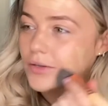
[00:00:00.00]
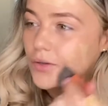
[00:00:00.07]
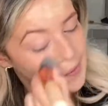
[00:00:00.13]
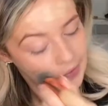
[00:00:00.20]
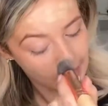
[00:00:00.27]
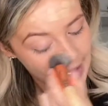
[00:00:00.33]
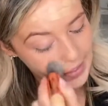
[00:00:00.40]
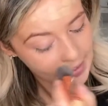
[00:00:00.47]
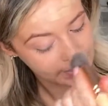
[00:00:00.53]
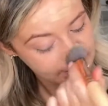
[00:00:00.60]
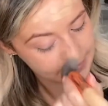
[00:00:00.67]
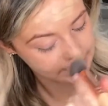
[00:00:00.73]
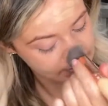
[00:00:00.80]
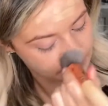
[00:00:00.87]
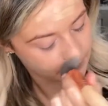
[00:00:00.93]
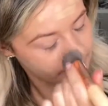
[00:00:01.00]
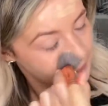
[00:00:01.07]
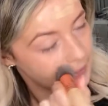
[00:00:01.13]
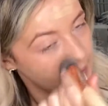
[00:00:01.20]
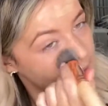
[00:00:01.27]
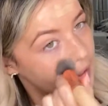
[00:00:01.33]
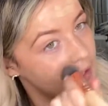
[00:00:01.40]
This
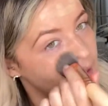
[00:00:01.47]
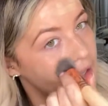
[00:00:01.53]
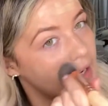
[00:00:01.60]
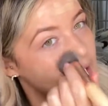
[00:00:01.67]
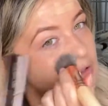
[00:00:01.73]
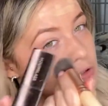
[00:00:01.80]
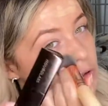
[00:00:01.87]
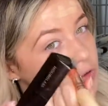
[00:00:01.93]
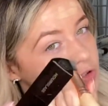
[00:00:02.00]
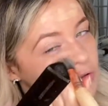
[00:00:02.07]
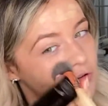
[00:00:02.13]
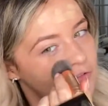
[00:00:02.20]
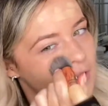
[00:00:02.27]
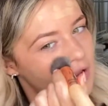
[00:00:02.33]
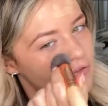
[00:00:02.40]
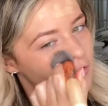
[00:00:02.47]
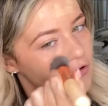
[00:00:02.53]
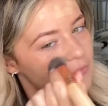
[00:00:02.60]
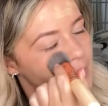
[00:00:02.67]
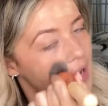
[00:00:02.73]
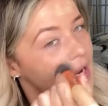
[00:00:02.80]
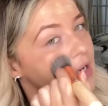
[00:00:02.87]
is also a favourite of
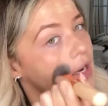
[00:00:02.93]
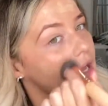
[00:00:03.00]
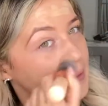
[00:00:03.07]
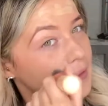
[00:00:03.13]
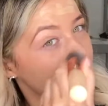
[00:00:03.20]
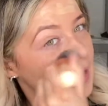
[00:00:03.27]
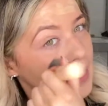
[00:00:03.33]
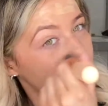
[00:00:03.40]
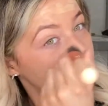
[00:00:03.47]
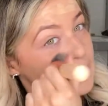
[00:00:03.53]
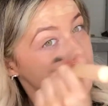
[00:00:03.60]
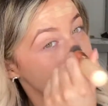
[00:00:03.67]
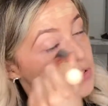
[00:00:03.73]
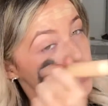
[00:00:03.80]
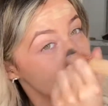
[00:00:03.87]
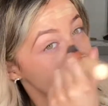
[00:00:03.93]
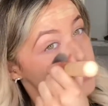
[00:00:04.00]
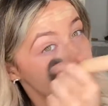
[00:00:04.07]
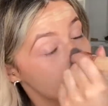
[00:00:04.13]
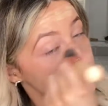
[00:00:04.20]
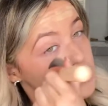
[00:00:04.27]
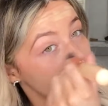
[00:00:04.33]
mine, and it is
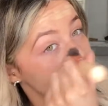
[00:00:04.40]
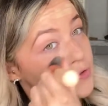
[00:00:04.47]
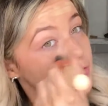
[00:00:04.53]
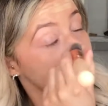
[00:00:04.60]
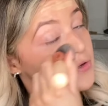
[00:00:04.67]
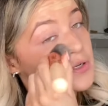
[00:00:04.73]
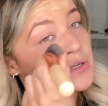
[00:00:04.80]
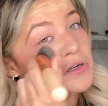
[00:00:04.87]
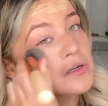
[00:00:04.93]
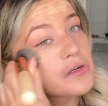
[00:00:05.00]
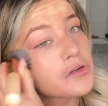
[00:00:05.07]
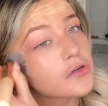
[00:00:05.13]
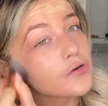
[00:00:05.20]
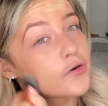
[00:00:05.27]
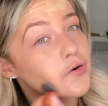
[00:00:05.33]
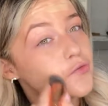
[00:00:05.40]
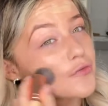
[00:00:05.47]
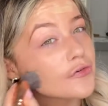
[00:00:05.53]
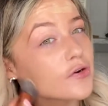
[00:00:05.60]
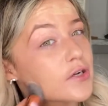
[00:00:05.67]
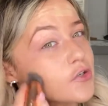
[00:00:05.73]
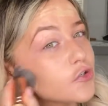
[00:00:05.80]
such good
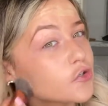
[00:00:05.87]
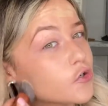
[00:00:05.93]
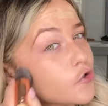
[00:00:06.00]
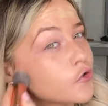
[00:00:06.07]
coverage.